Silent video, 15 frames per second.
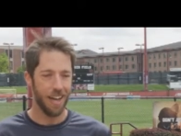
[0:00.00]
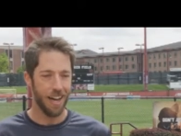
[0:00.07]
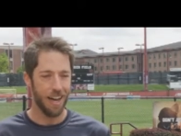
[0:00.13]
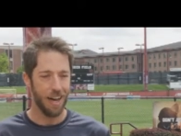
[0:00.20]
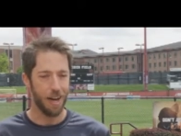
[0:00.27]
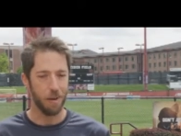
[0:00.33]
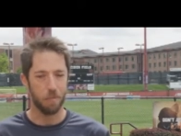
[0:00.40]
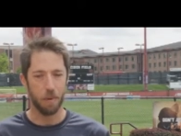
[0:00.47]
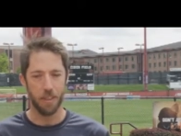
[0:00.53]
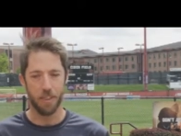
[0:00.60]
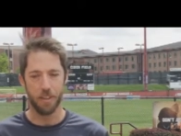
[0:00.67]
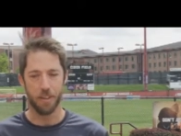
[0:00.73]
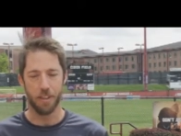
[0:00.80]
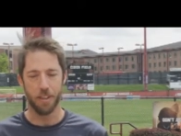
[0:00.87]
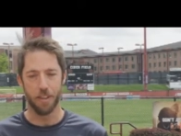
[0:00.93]
Uh, but
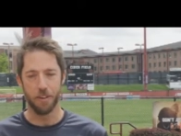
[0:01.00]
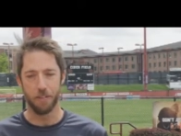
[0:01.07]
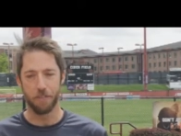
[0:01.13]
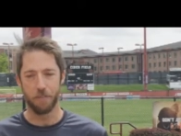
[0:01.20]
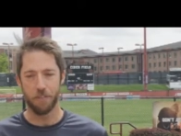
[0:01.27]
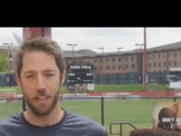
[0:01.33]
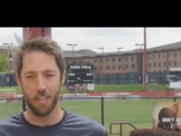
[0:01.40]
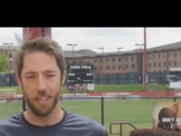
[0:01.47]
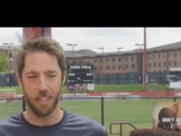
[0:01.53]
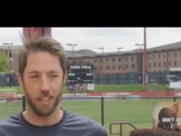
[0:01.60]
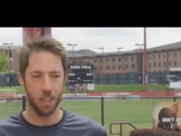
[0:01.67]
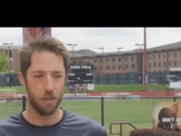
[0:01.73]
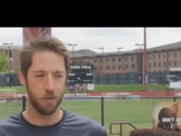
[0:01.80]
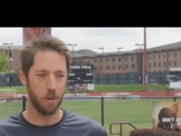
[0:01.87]
the the feeling and the